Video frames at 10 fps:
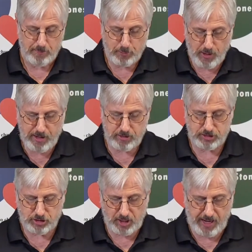Prayer
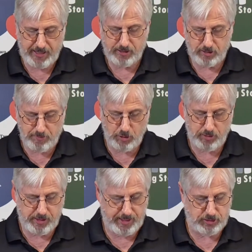is like
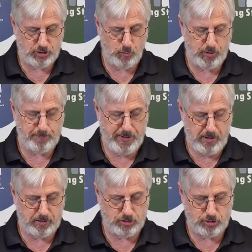communication with
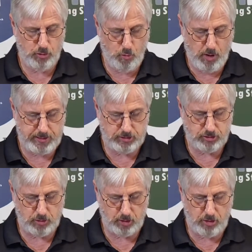parents who want us
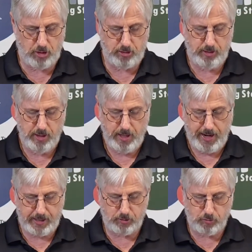to learn
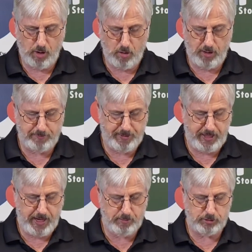and grow and be
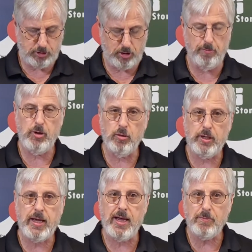able to
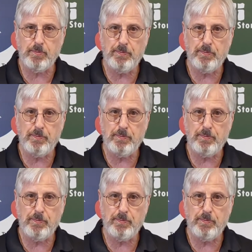communicate